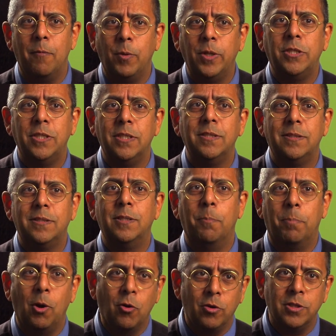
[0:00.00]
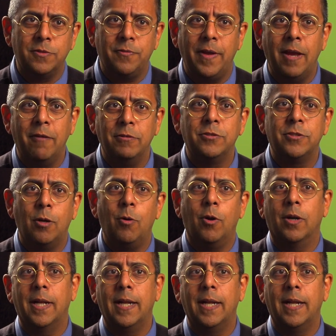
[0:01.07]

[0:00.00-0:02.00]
which is the blogosphere and so on.